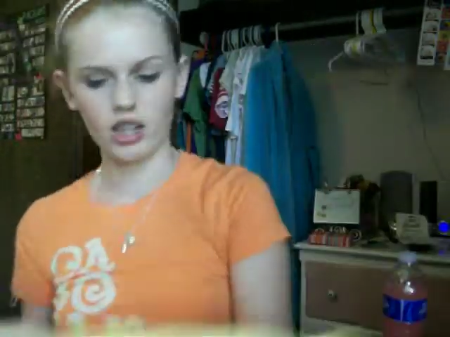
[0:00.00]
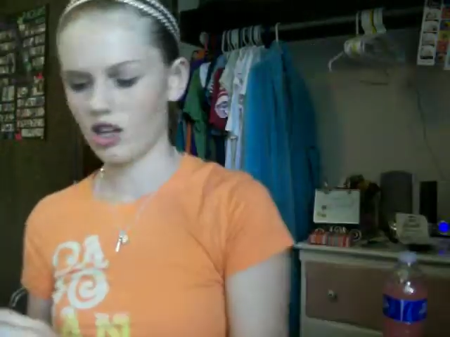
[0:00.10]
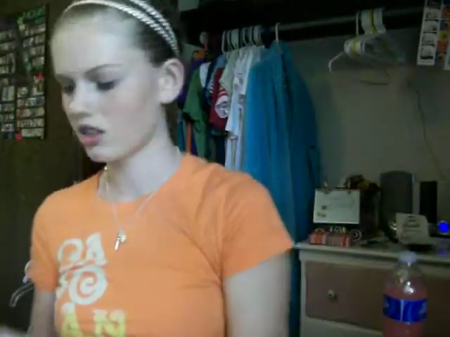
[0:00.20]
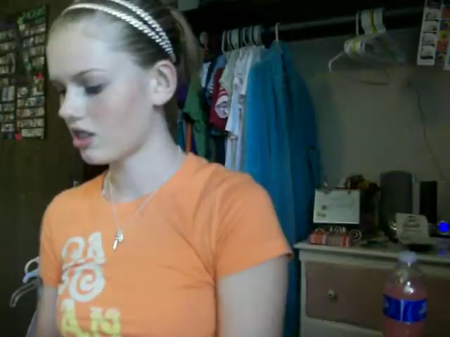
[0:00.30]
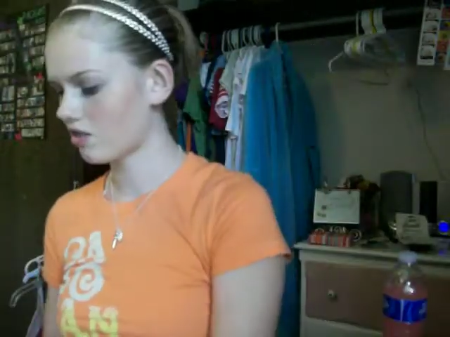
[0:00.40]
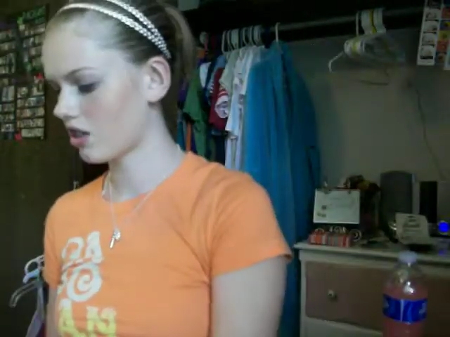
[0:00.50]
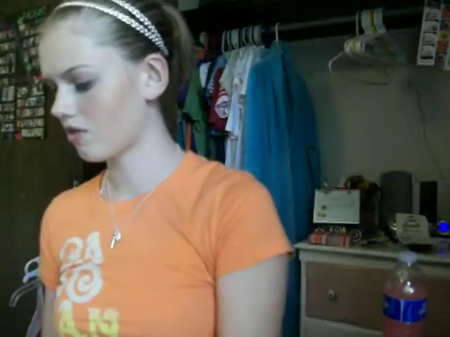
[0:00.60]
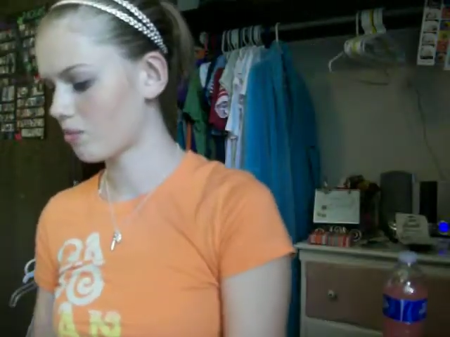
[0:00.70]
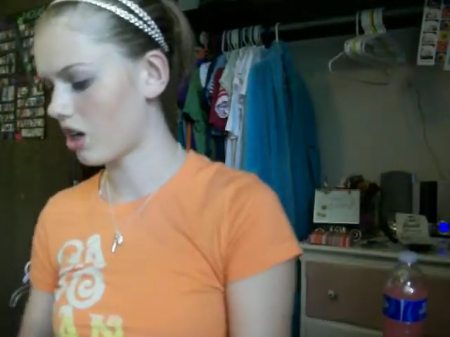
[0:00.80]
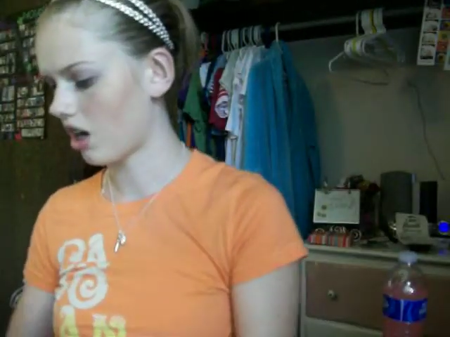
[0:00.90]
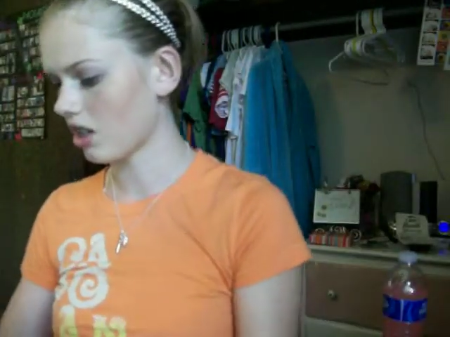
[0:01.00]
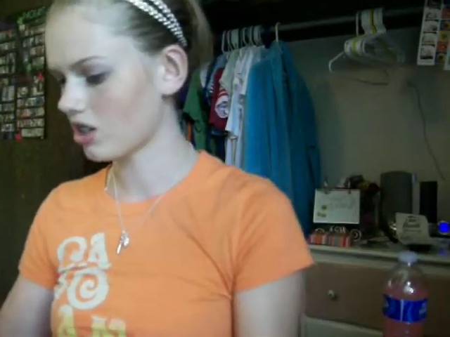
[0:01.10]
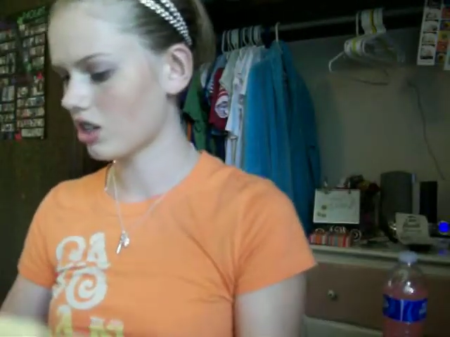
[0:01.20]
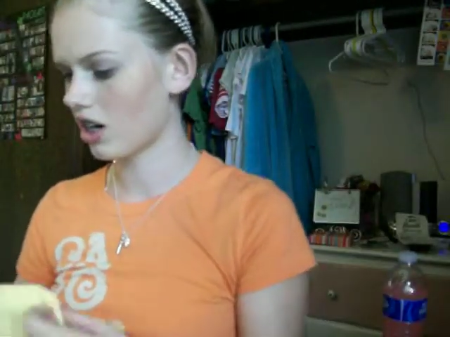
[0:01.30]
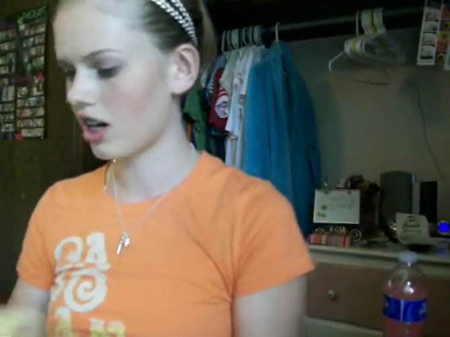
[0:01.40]
long sleeve shirt from
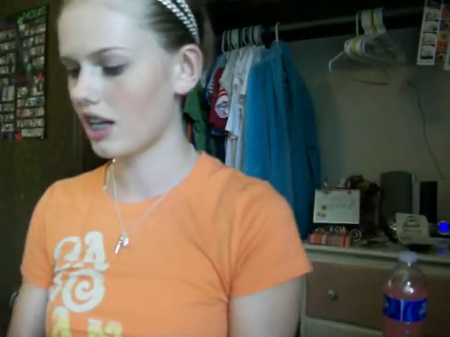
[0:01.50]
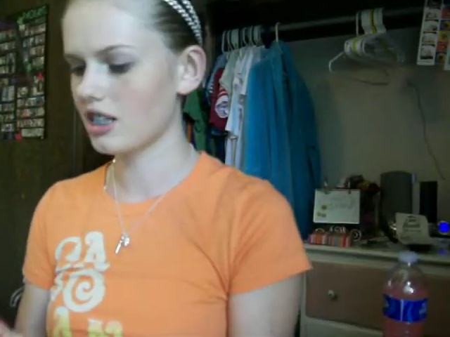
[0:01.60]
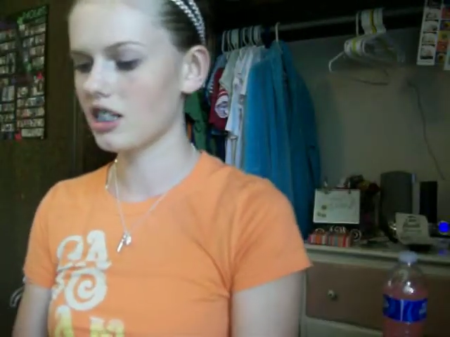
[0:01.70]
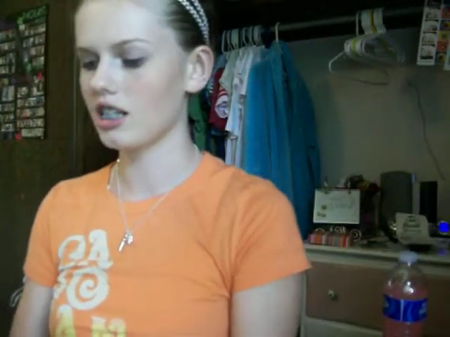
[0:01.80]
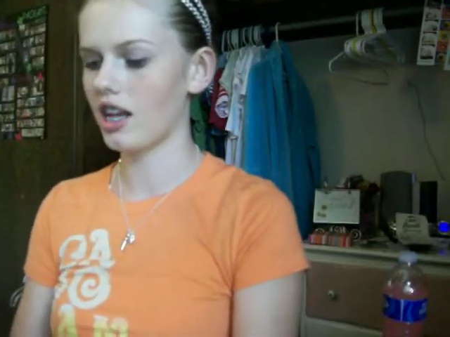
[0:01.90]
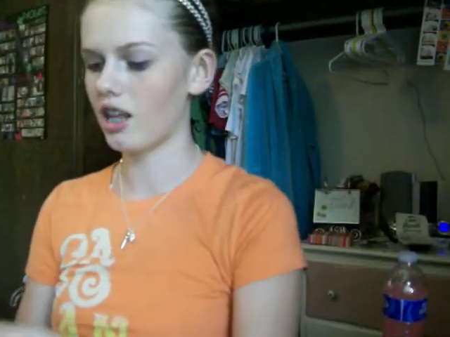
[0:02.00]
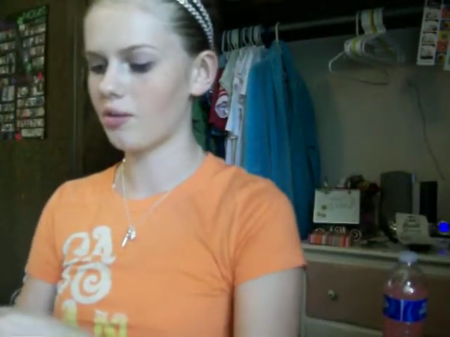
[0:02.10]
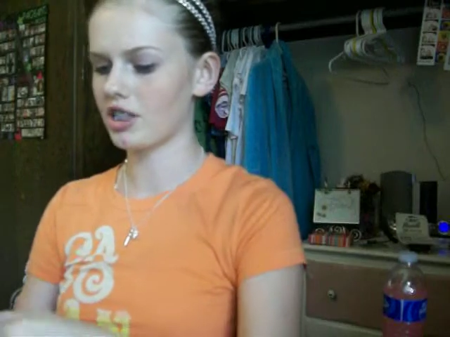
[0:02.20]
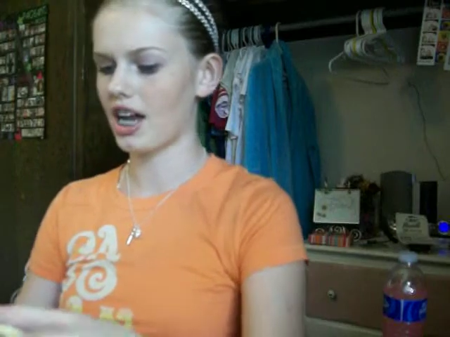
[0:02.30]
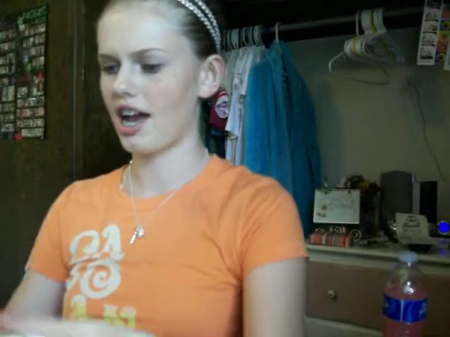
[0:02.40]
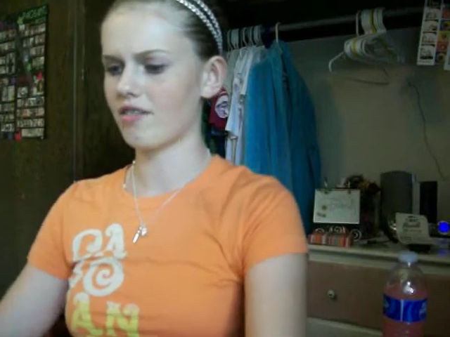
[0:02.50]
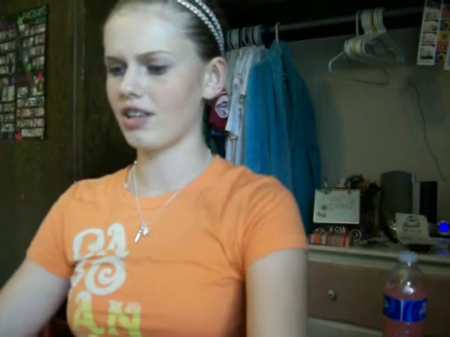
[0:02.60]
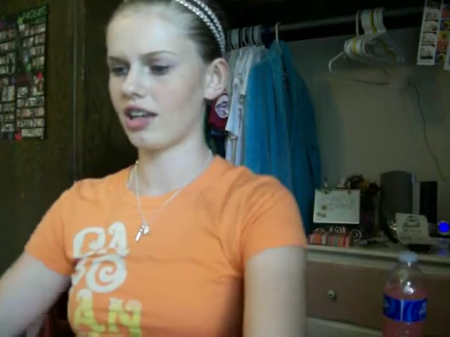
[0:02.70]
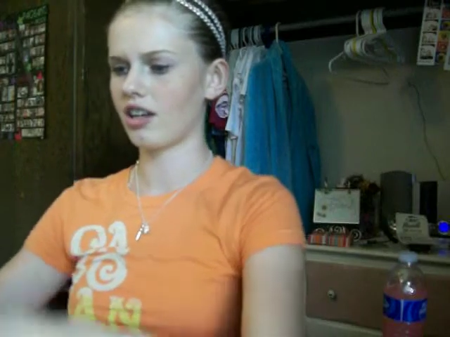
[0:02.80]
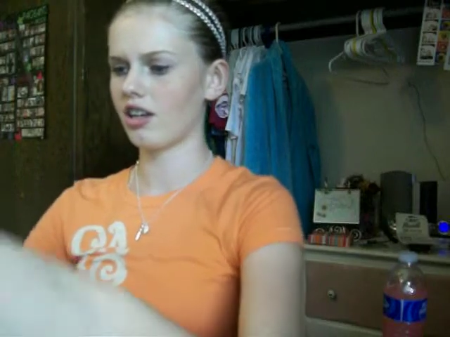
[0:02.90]
Hollister, and it's in yellow, which I have
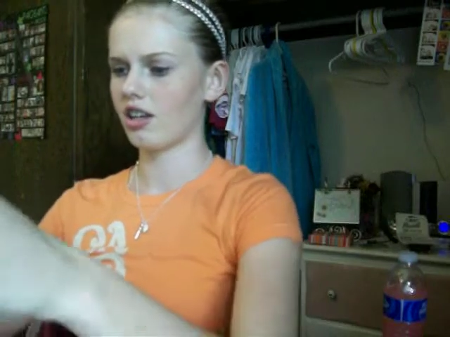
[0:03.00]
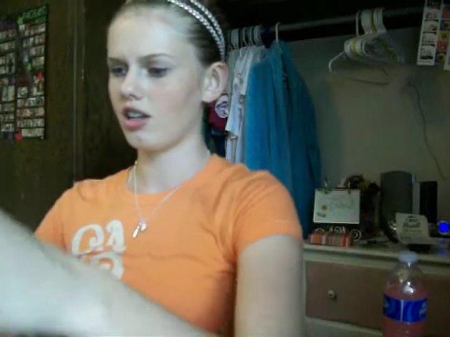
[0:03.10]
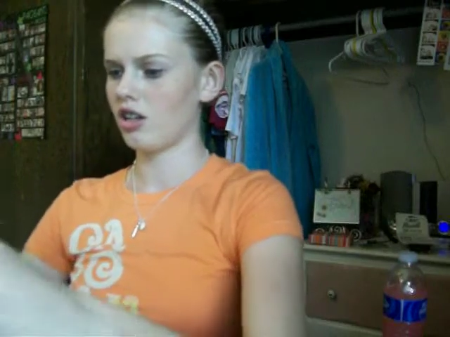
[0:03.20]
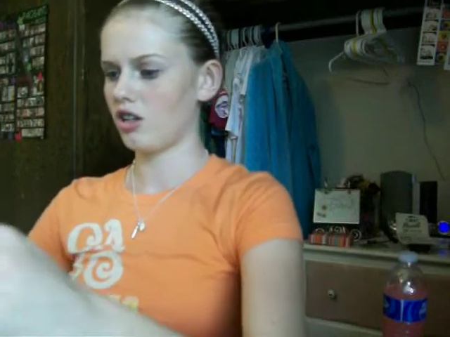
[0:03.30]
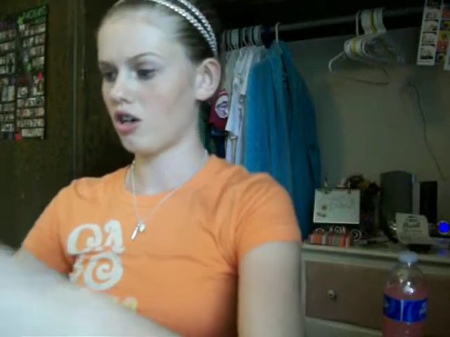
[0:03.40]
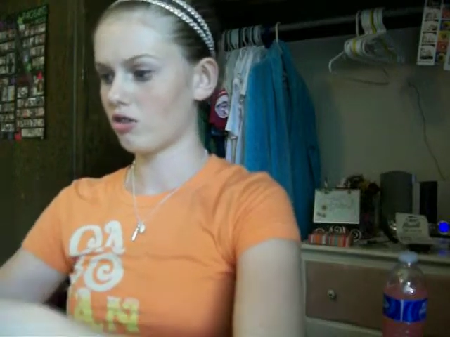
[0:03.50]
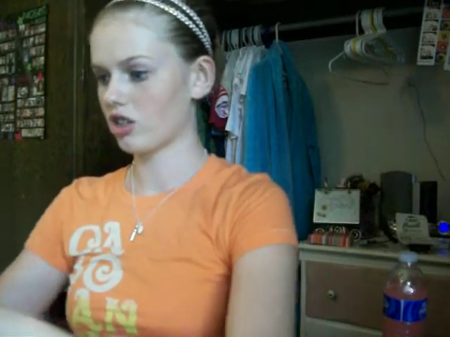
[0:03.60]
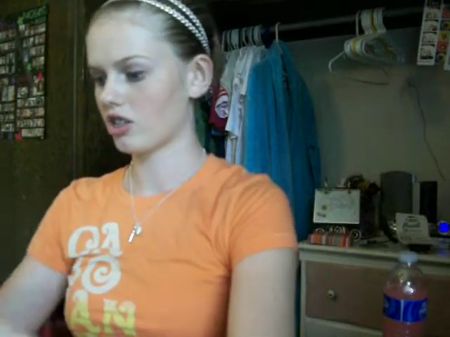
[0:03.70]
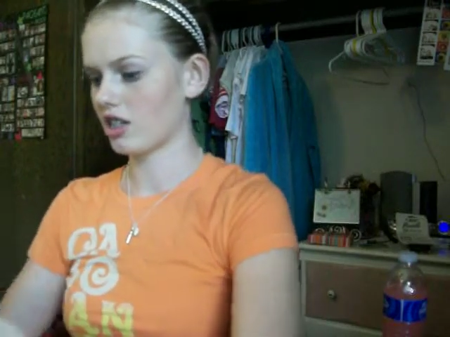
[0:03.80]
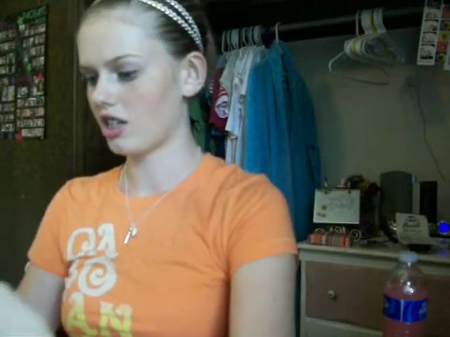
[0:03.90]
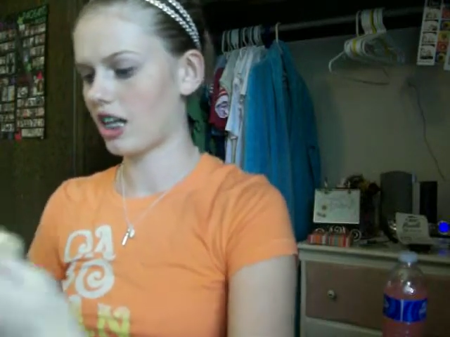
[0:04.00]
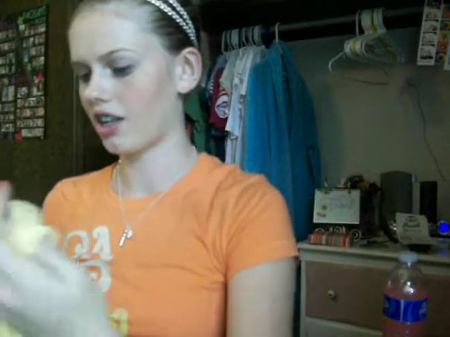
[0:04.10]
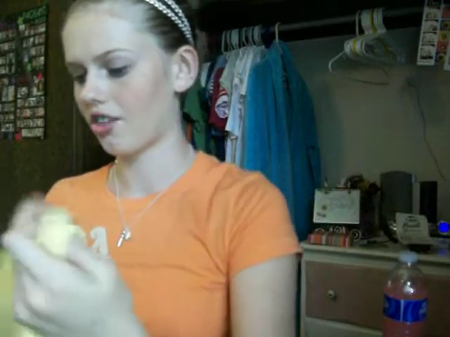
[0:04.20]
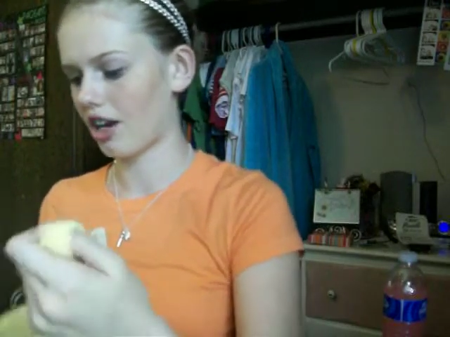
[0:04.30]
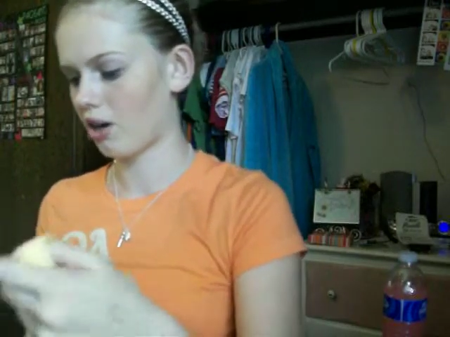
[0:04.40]
like no shirts in
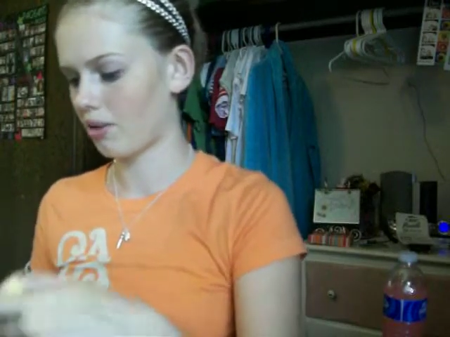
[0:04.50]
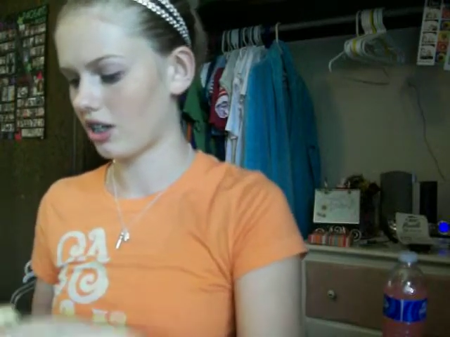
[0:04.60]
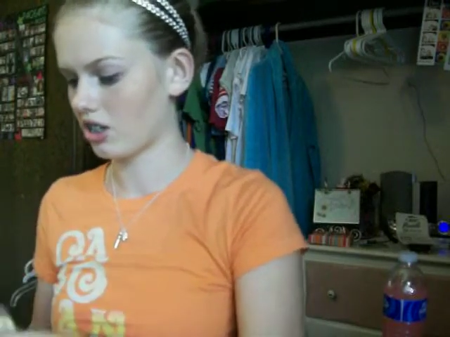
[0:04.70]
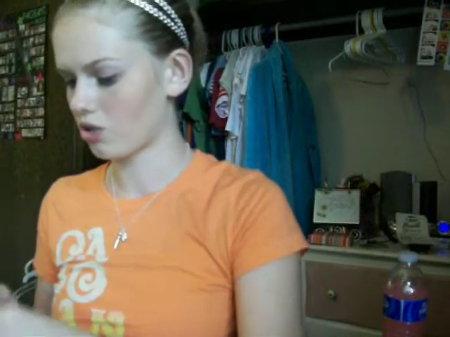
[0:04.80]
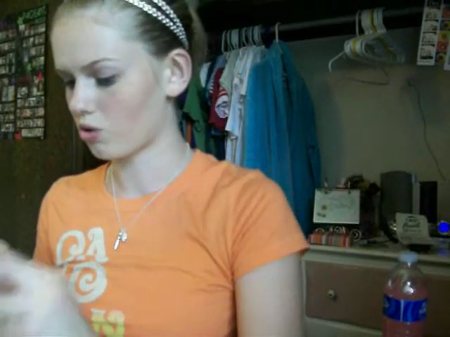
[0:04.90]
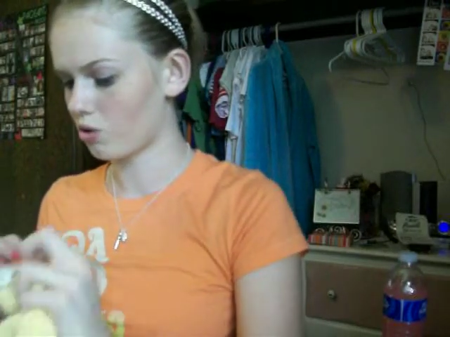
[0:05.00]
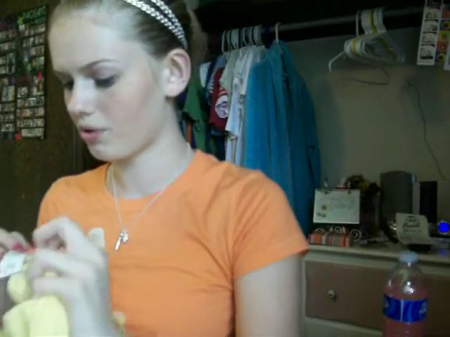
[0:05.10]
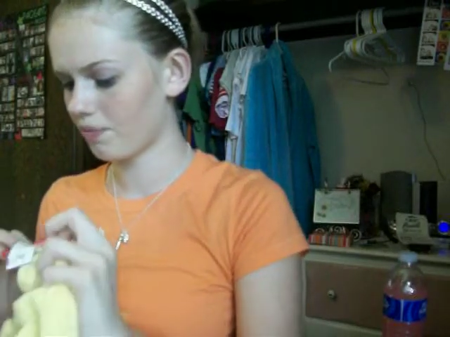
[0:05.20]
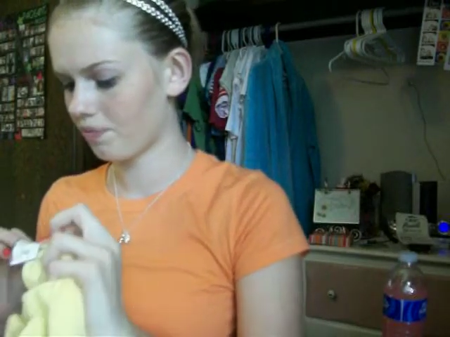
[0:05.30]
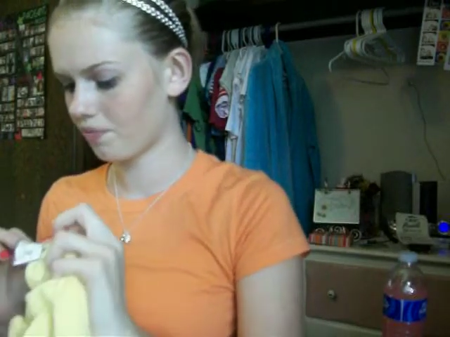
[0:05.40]
yellow that I'll wear to school.